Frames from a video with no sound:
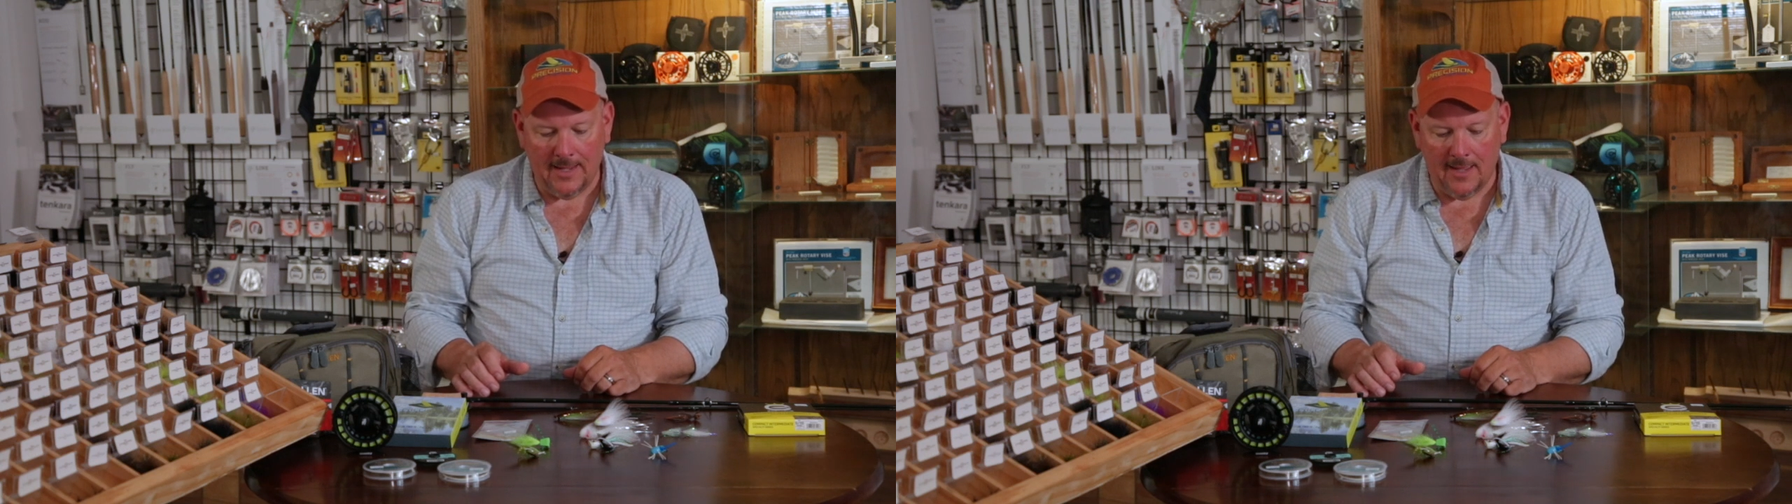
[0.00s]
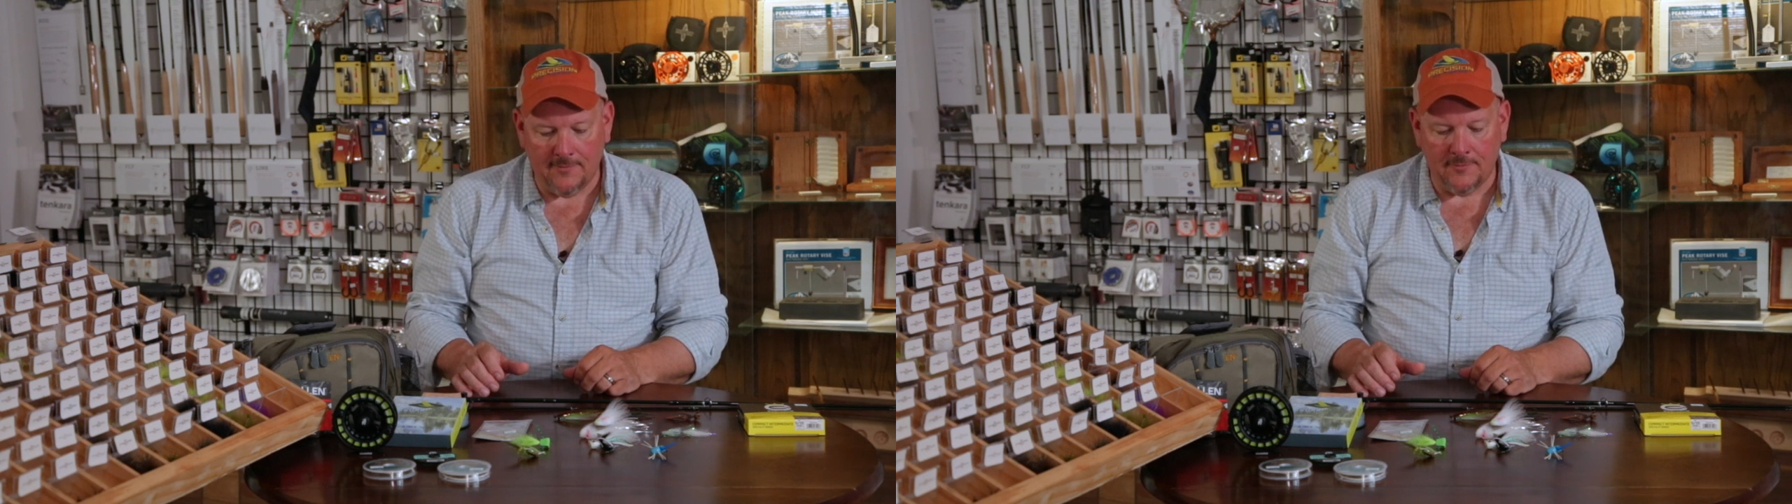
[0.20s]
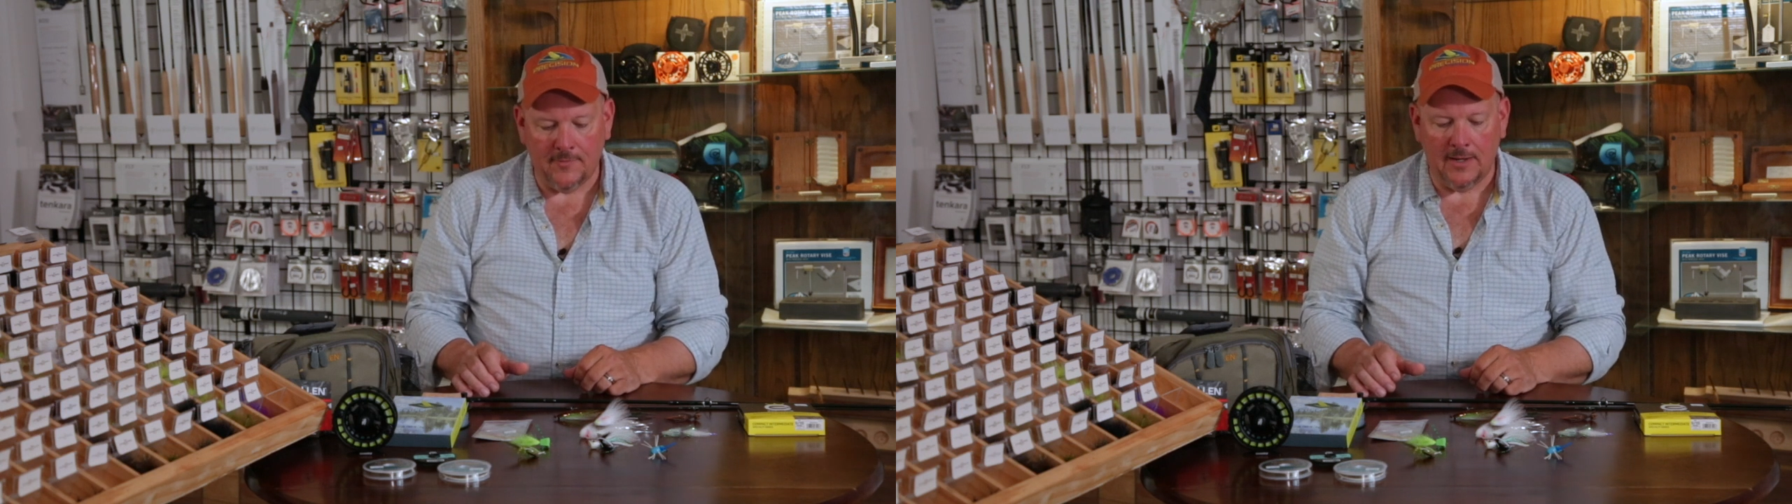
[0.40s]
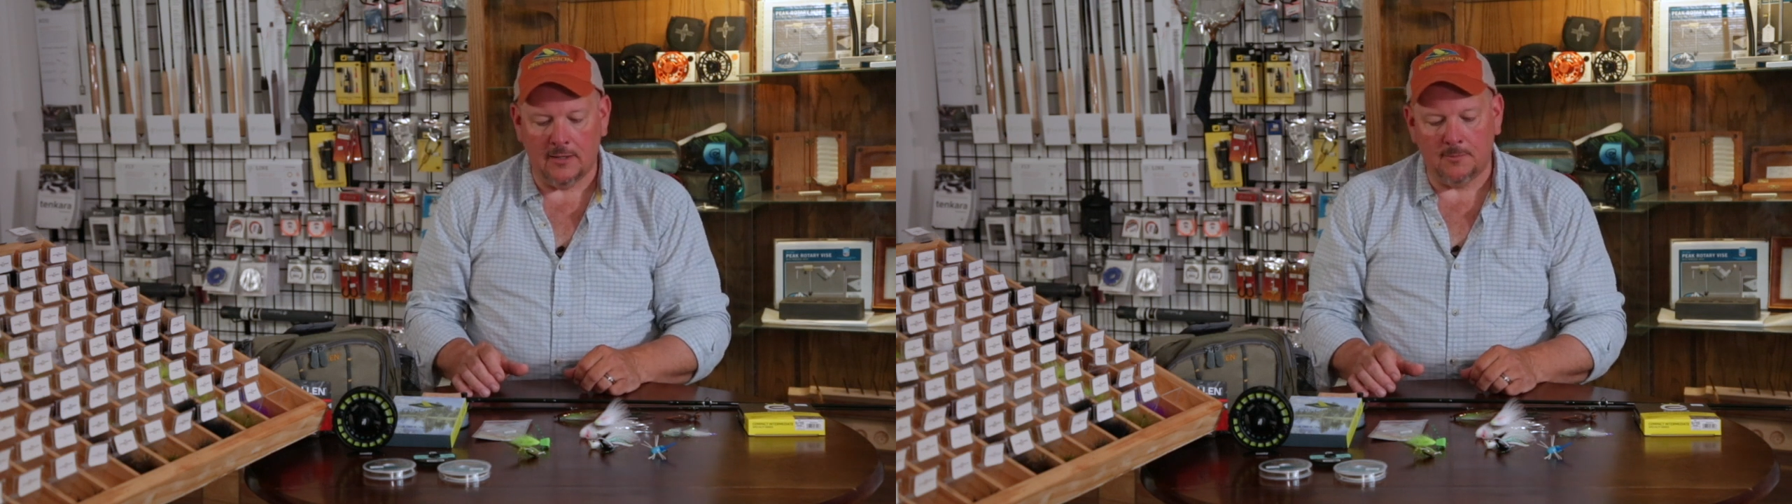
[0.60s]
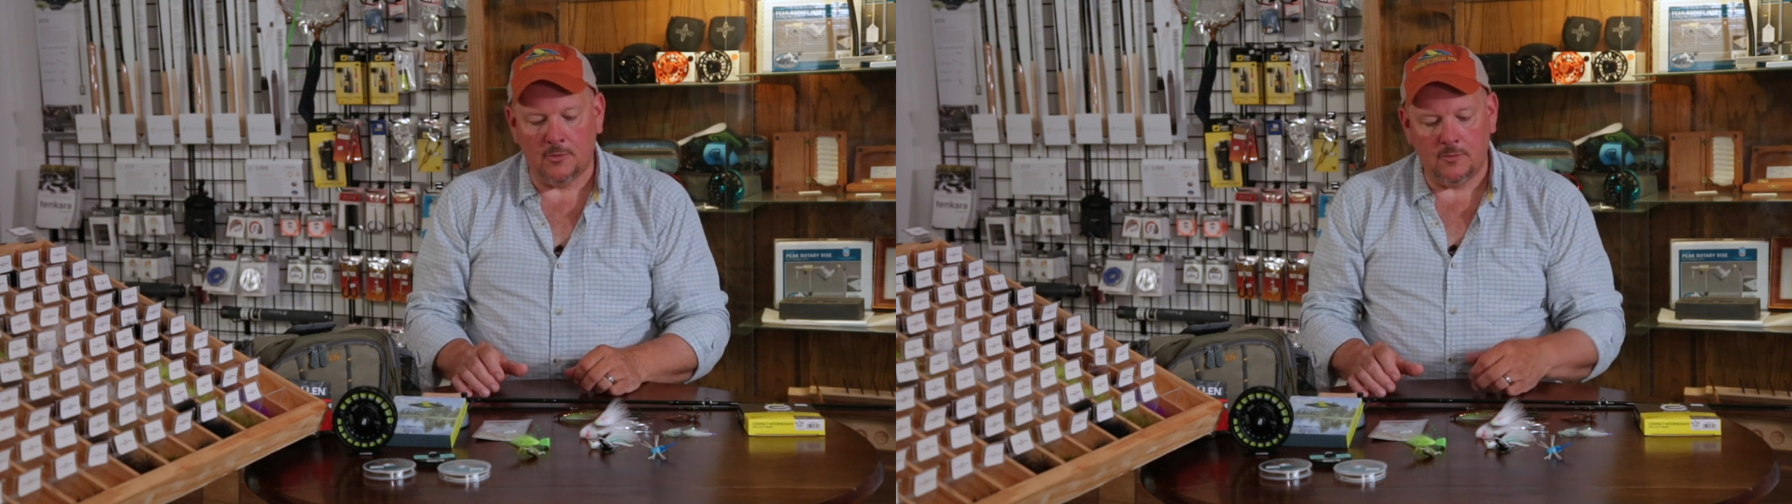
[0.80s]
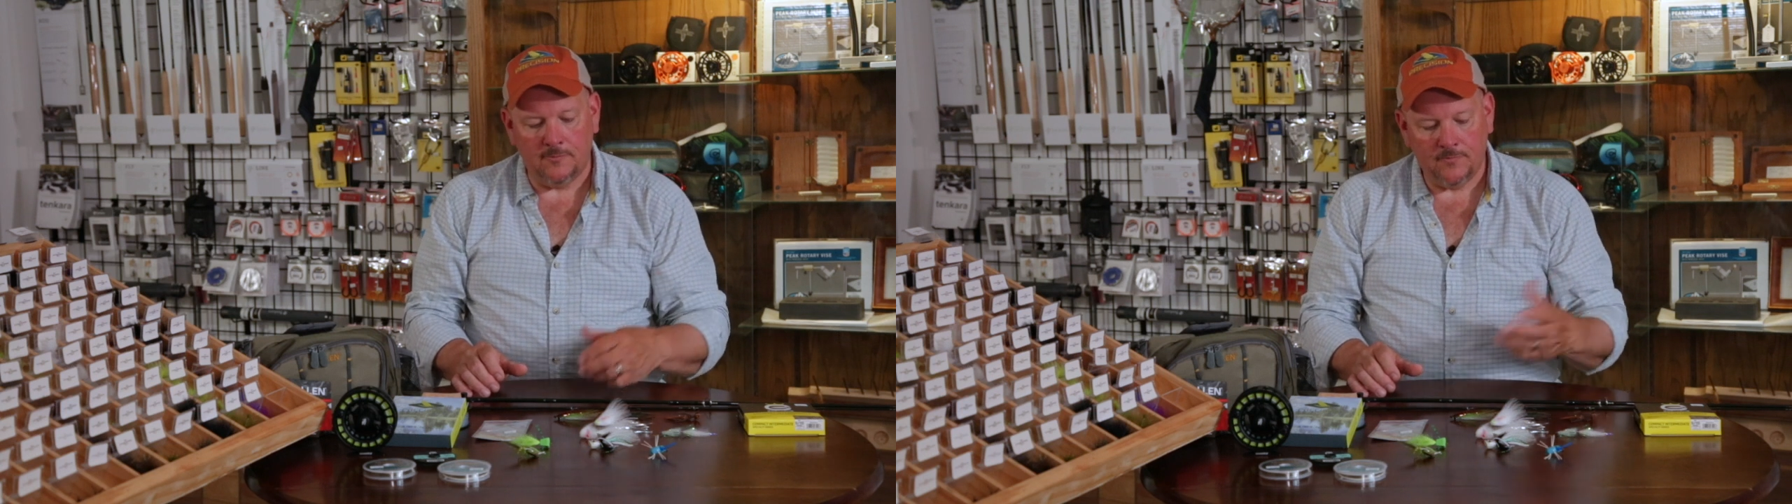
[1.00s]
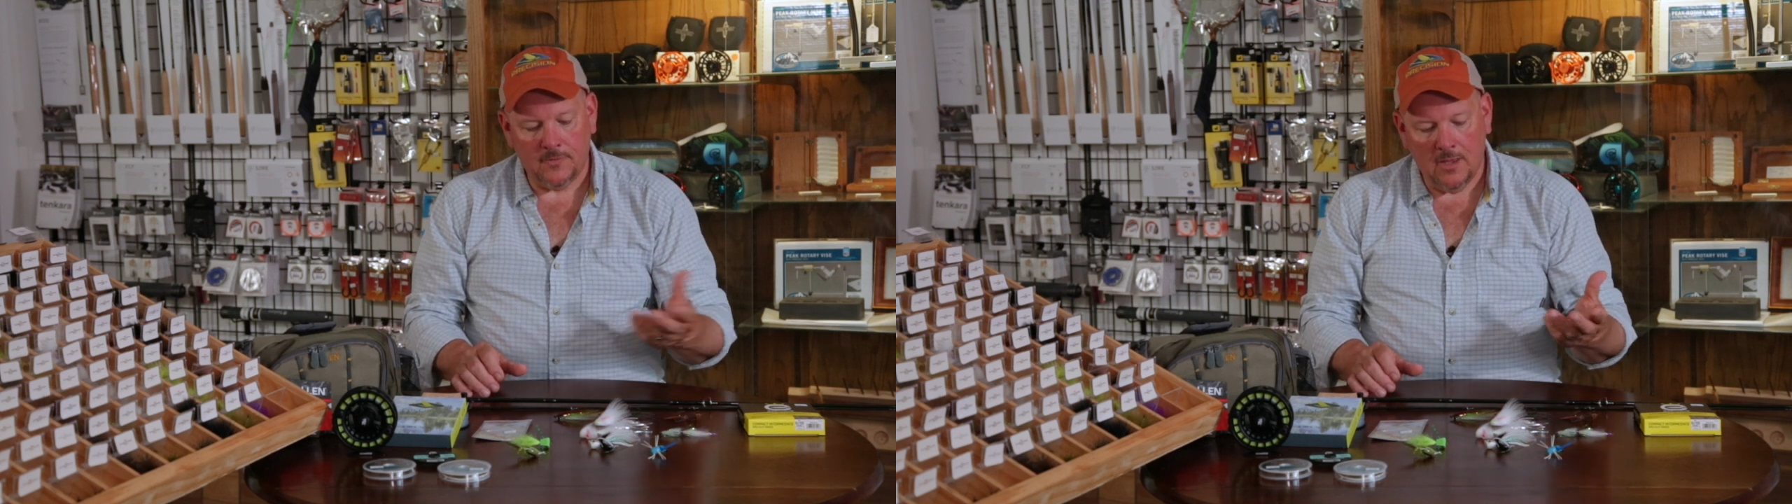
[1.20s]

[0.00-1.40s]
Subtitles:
have available.